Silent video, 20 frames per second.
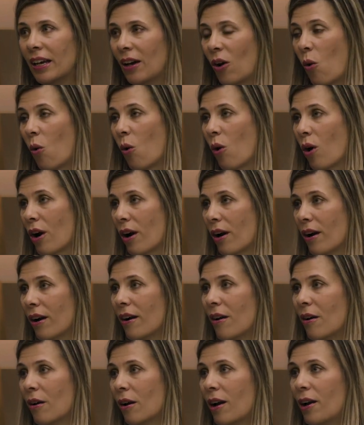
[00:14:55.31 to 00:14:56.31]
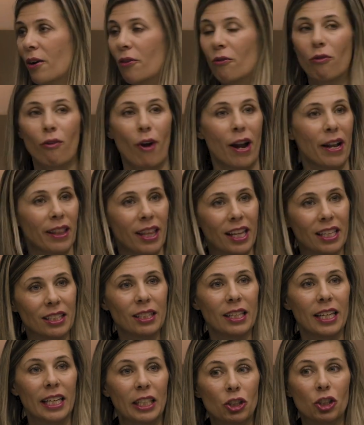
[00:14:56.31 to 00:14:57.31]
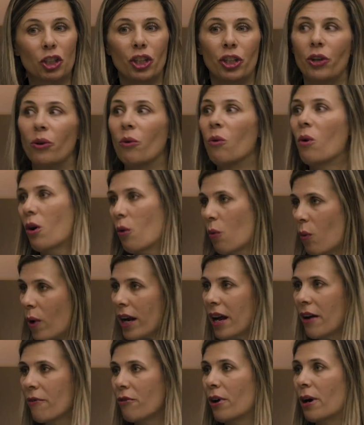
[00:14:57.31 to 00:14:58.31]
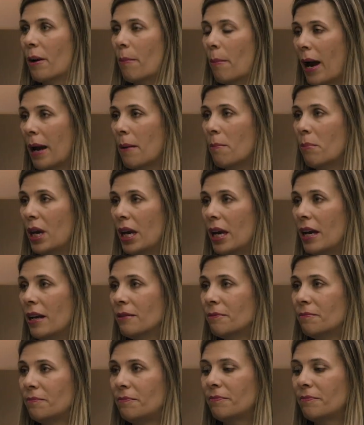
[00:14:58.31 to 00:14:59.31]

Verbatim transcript: or confront this issue or whatever it might be?